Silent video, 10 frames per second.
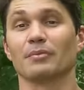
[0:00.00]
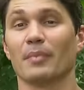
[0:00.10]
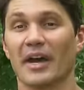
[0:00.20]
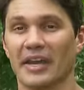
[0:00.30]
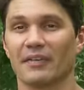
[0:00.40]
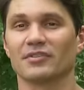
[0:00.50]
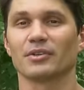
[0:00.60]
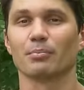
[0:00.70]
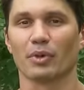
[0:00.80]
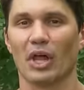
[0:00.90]
It might have to
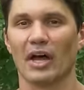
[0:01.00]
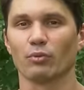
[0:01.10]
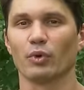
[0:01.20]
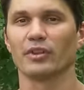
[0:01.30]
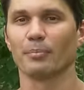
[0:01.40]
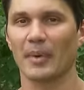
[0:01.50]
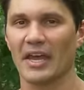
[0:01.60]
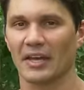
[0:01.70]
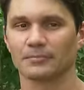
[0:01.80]
comply with a ban.